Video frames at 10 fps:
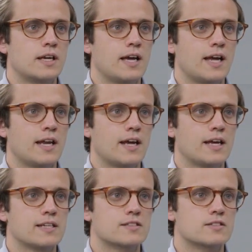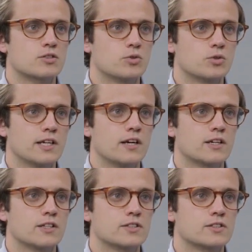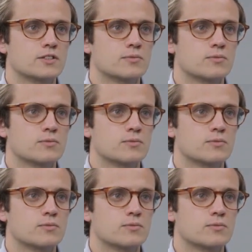and has corneal arcus.